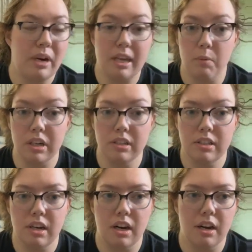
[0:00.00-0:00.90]
why that
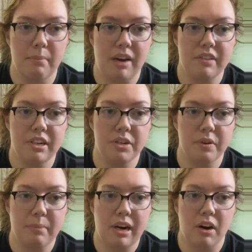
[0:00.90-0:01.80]
was um, having to do
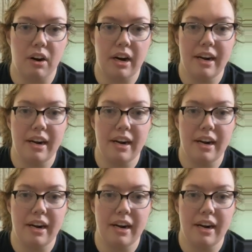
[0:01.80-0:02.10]
with my RA.